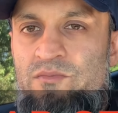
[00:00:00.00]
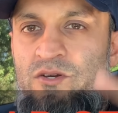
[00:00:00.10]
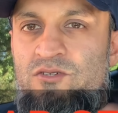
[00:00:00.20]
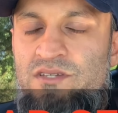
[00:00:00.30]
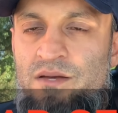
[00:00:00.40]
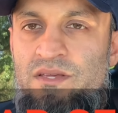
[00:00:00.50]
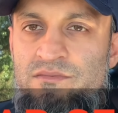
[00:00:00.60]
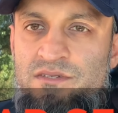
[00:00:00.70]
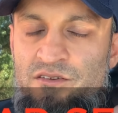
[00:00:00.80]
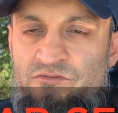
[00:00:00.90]
because
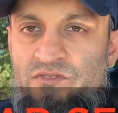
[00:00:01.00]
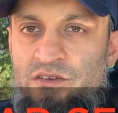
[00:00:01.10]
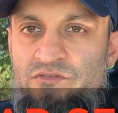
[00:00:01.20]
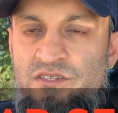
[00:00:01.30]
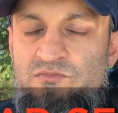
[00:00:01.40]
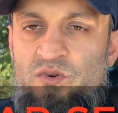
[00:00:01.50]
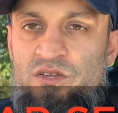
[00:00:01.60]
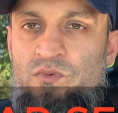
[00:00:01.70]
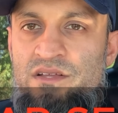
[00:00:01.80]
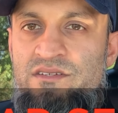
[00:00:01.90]
sometimes if there's more
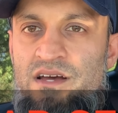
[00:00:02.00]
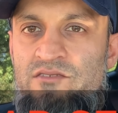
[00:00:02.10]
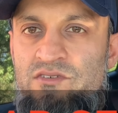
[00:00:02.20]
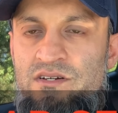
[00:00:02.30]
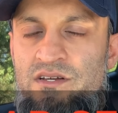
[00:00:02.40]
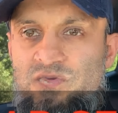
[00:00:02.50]
than one driver,